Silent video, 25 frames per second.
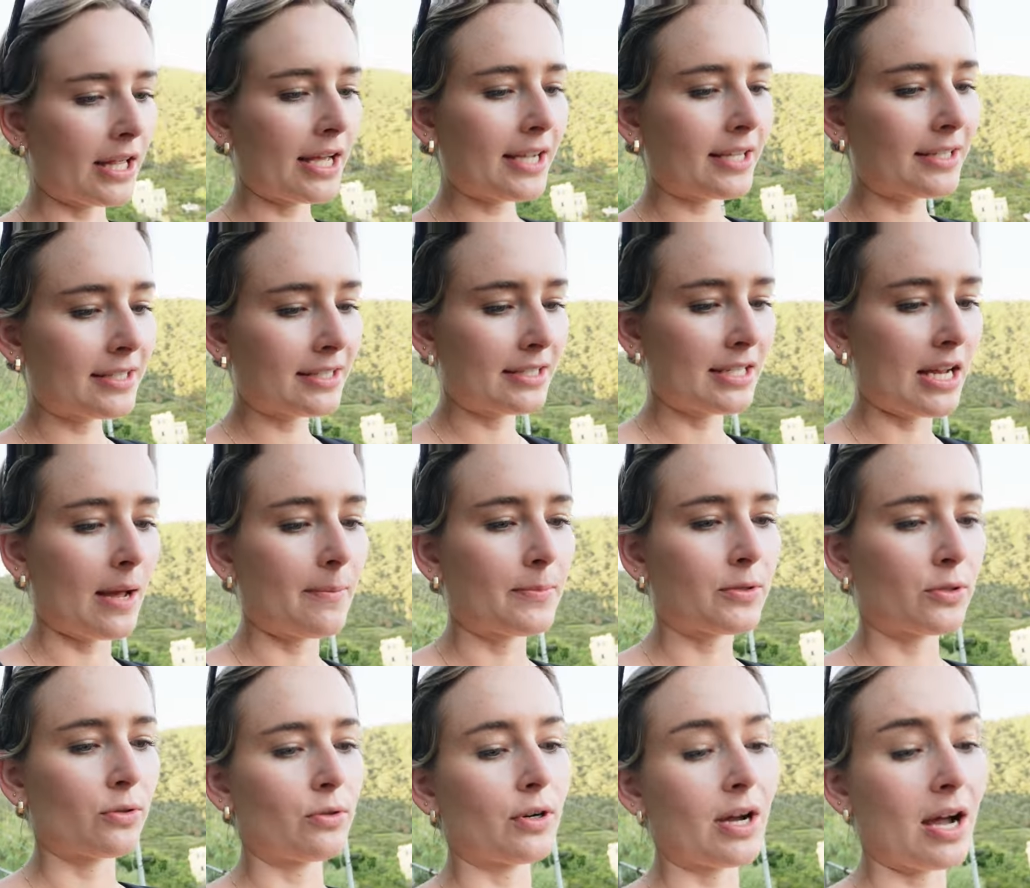like
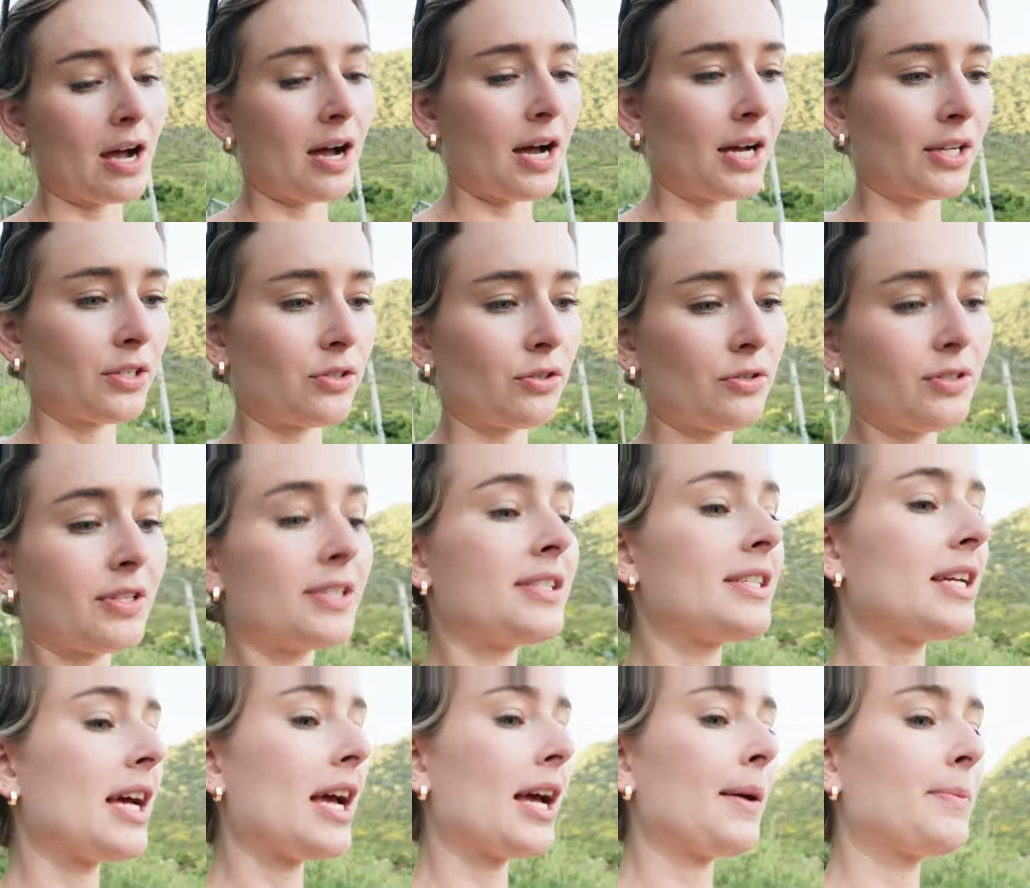steps or can't do
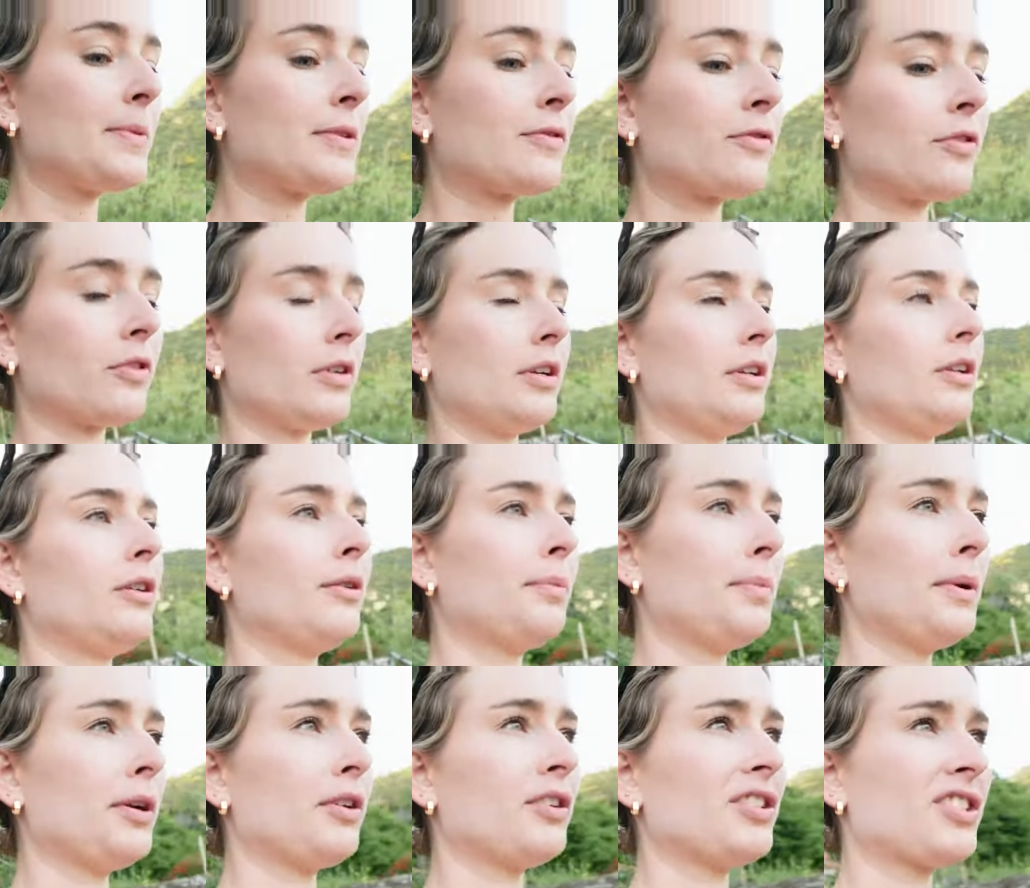steps for a
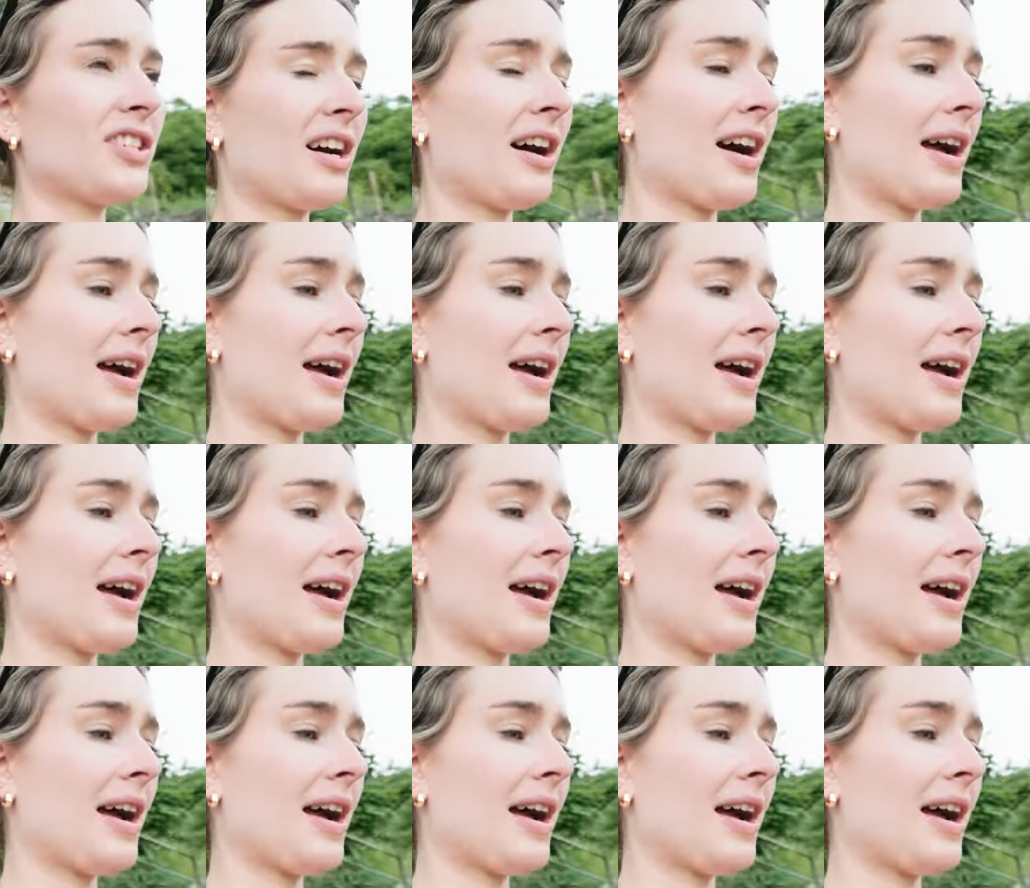long period of